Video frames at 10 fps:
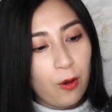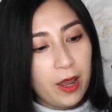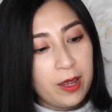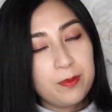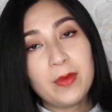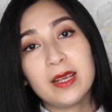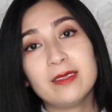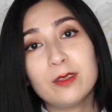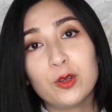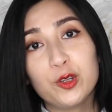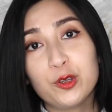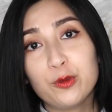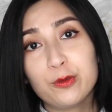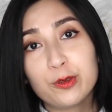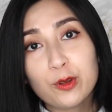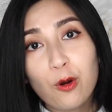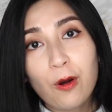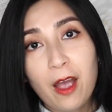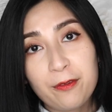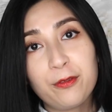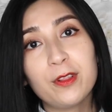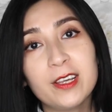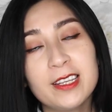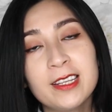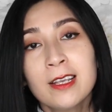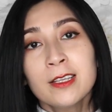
It makes the shoe so effortless,